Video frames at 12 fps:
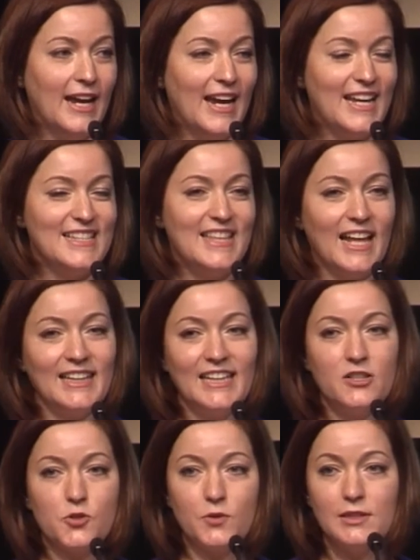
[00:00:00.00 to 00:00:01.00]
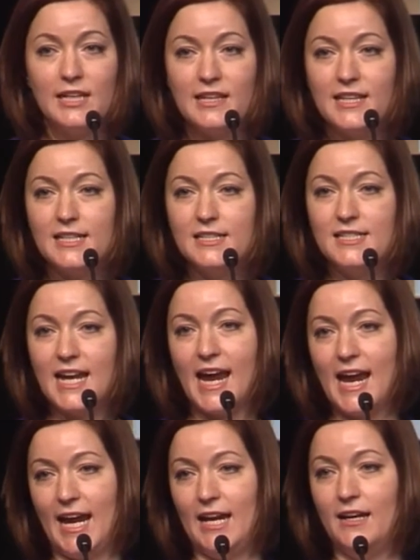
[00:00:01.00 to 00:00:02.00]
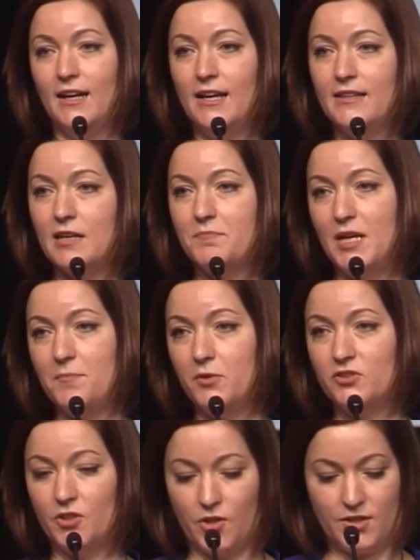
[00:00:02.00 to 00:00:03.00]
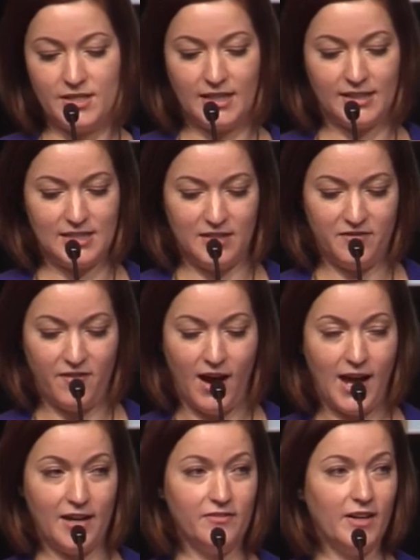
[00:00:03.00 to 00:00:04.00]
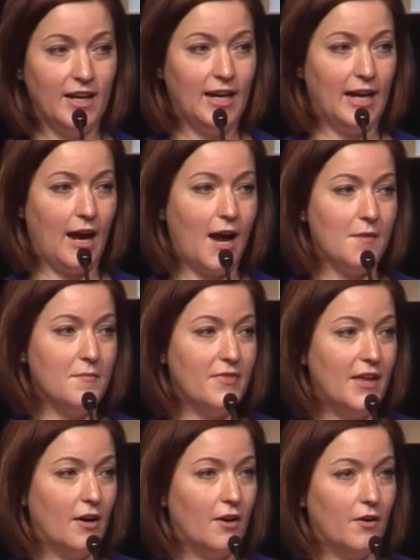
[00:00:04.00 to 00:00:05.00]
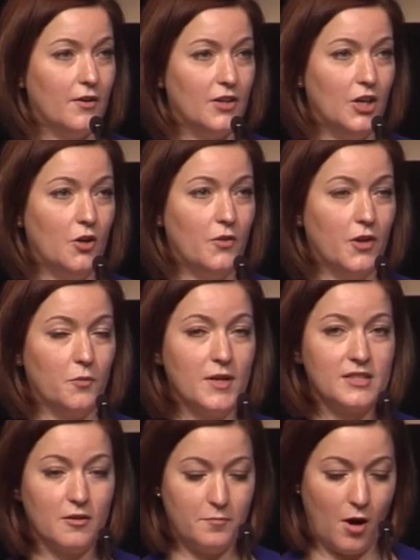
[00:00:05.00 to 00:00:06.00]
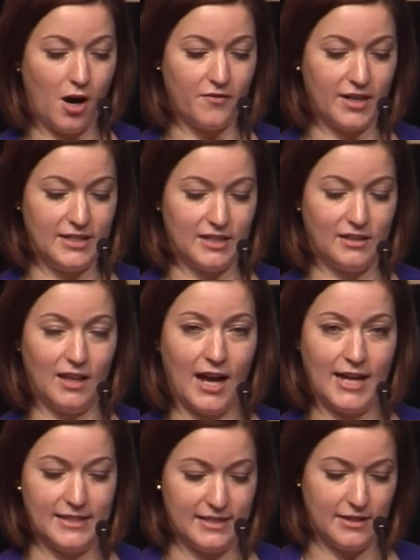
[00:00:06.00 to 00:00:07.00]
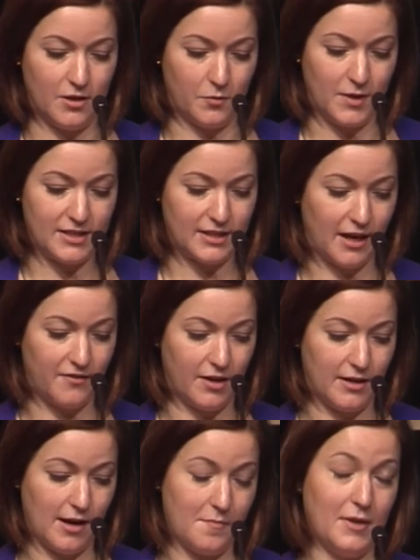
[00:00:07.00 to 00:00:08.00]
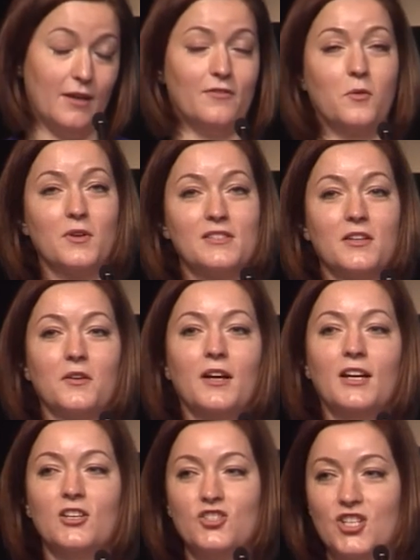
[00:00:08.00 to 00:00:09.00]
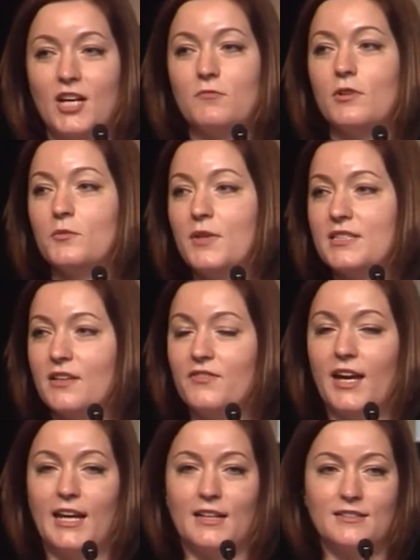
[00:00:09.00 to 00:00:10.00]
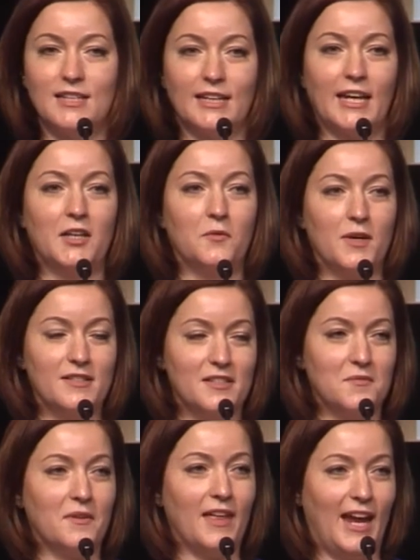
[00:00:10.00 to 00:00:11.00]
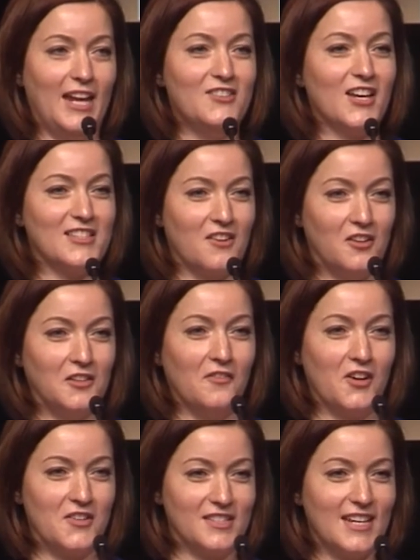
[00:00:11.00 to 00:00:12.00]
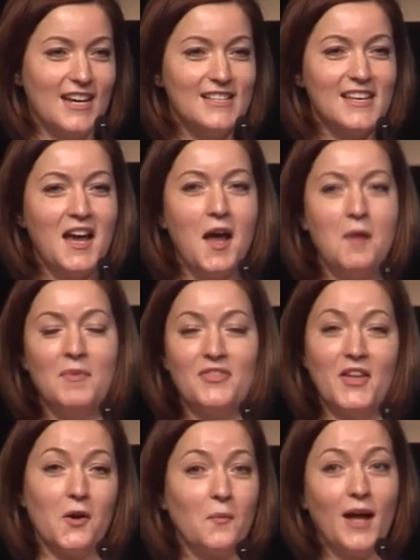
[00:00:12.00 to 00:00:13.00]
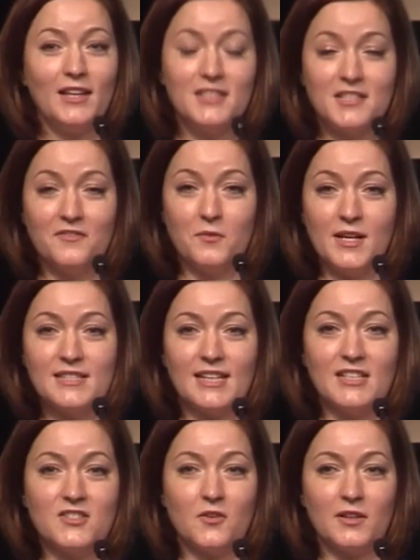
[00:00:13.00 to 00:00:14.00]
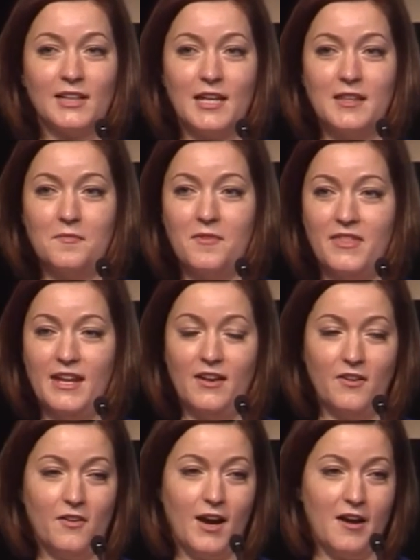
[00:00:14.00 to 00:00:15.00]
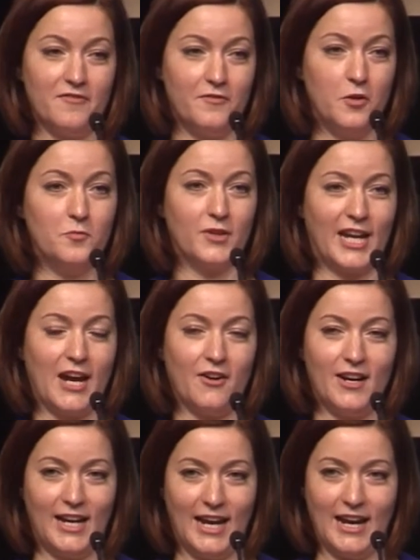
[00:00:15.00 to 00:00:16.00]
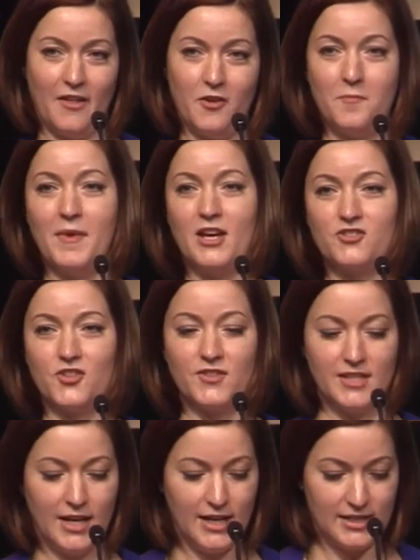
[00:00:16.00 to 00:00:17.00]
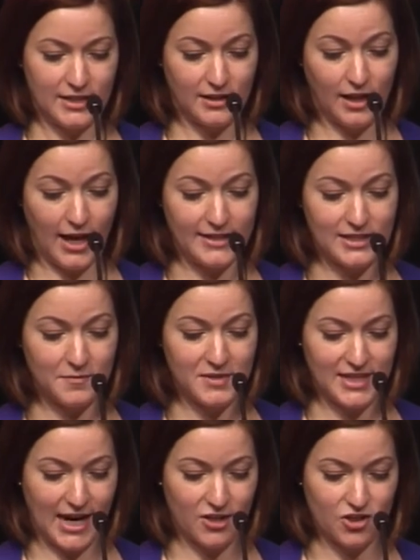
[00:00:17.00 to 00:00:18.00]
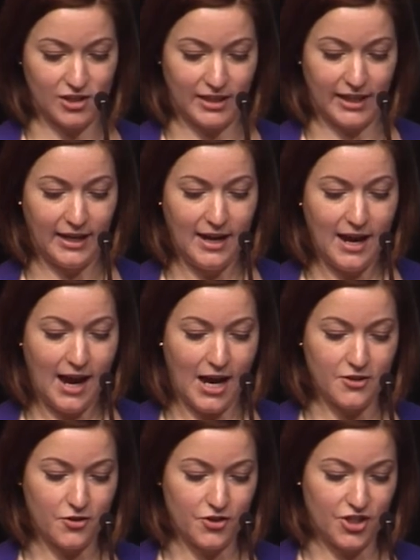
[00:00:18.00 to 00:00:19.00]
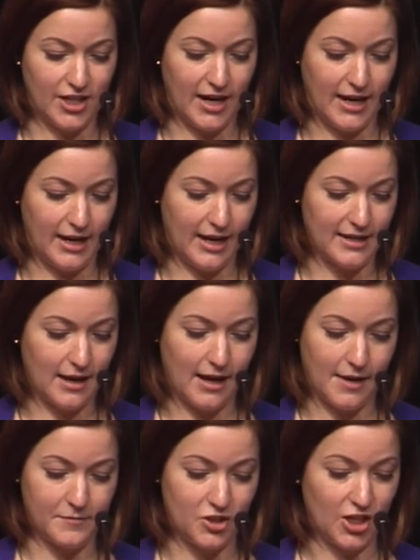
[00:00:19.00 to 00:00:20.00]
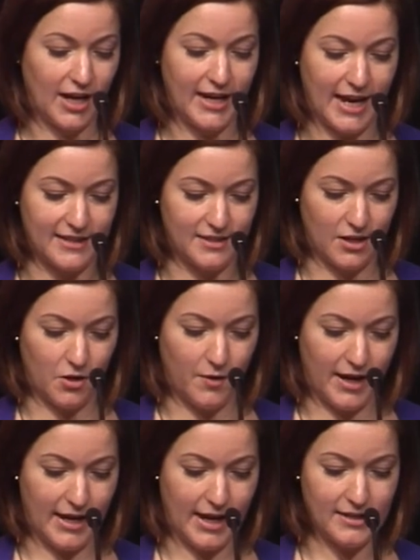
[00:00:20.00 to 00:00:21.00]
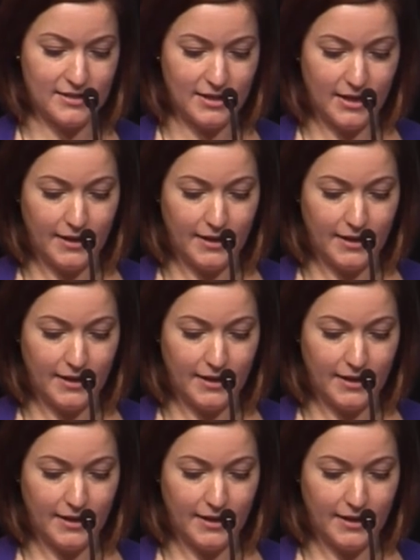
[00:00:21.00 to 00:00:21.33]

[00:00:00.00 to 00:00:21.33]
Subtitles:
is that literally the day that people turn 65, their risk of poverty declines, their risk of, of course, their general risk of getting sick increases with age, as all of ours does, but their relative risk and certainly their food precarity and other measures decline substantially under GIS and OAS.